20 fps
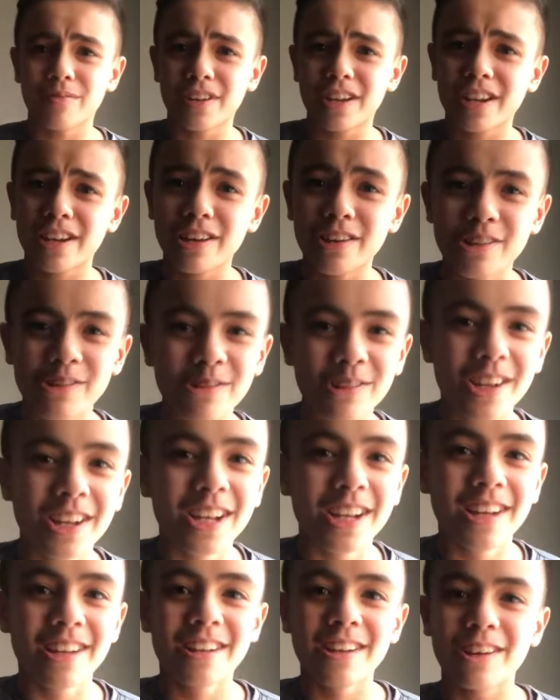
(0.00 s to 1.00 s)
video
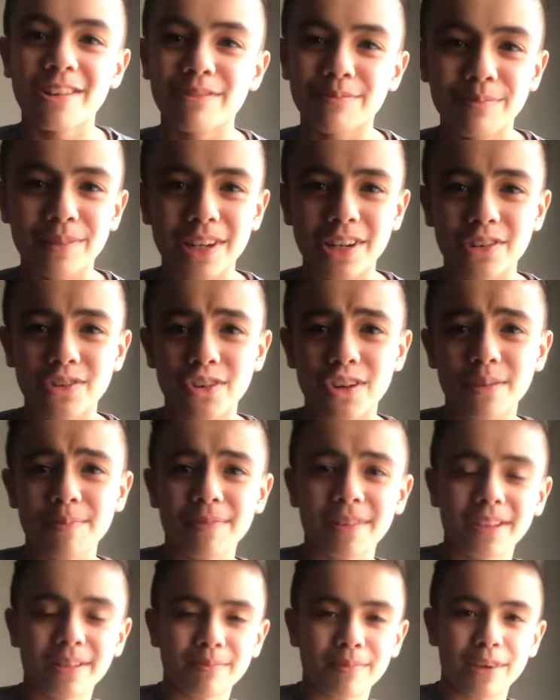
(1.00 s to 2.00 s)
of me
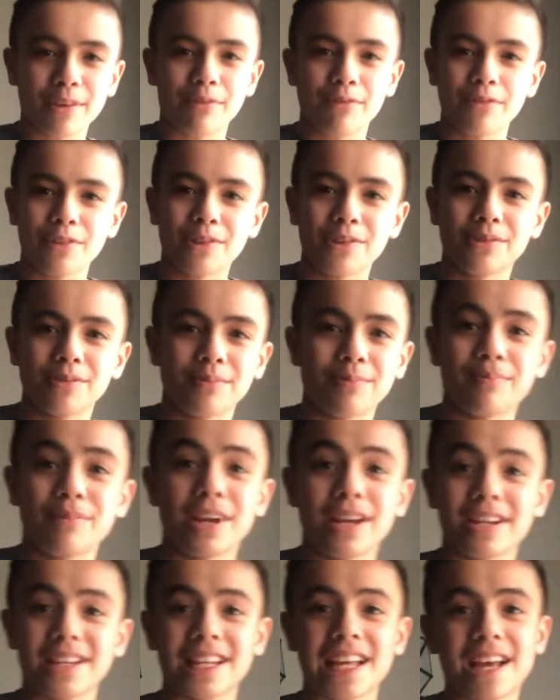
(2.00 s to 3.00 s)
dropping my phone,
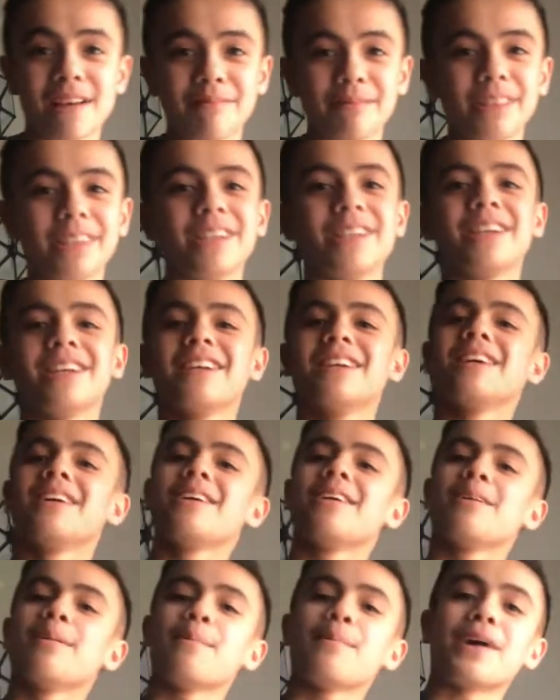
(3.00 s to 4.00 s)
my tablet
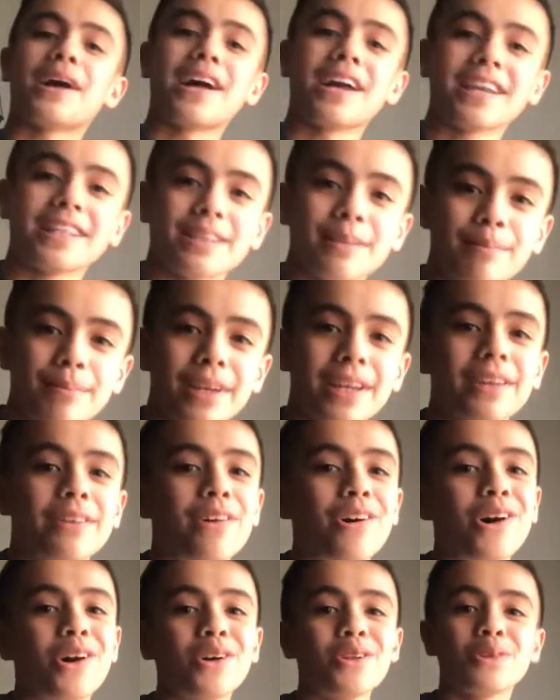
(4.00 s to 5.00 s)
behind the bed,
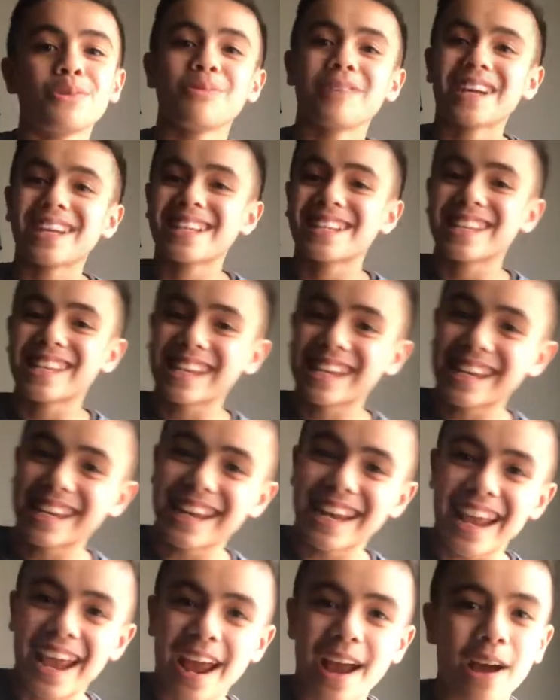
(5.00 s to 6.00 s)
all the way to
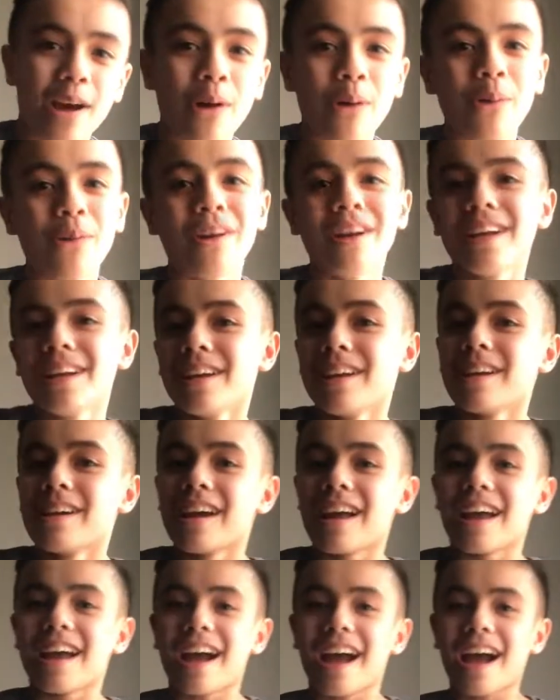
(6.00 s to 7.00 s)
now.
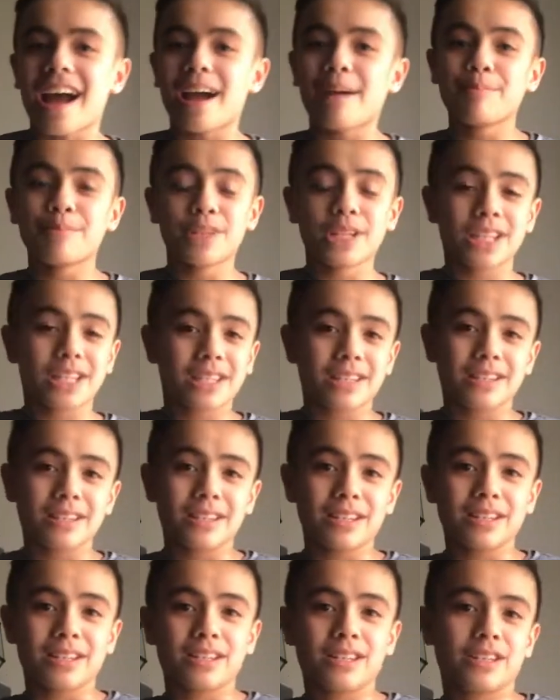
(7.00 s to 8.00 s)
I'm just
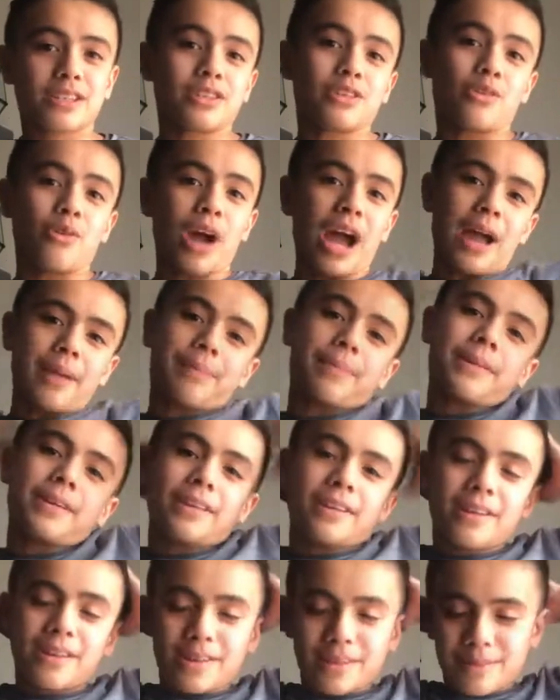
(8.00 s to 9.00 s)
so
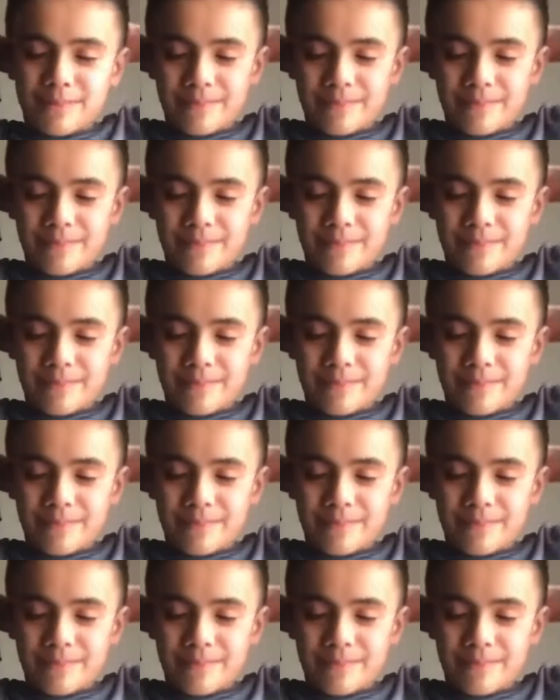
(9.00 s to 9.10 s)
happy.